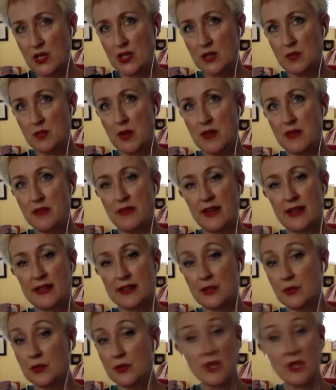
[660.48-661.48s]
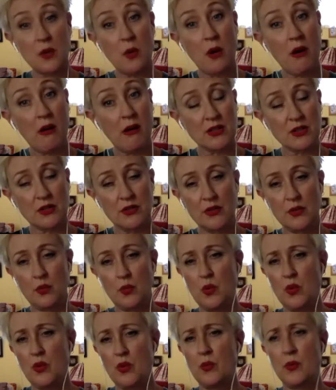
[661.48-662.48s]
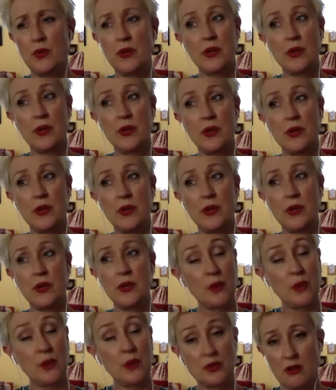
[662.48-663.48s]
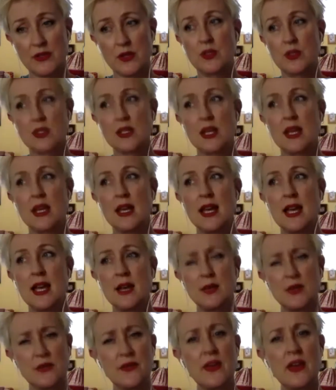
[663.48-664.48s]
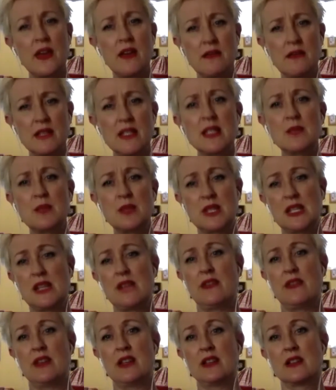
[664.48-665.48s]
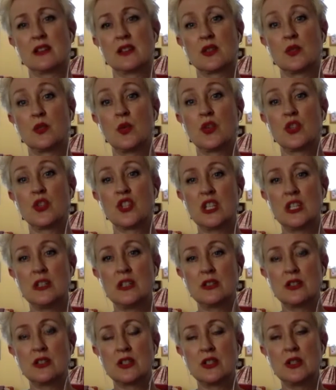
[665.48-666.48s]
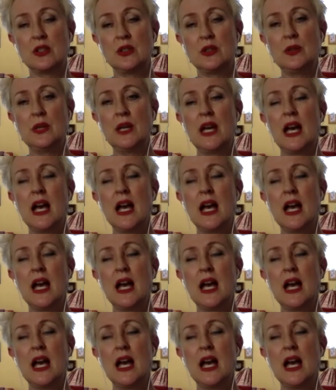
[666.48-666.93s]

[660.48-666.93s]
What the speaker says: by the fact there was no art on the wall, there were no photographs, it was very specific as to what she could do.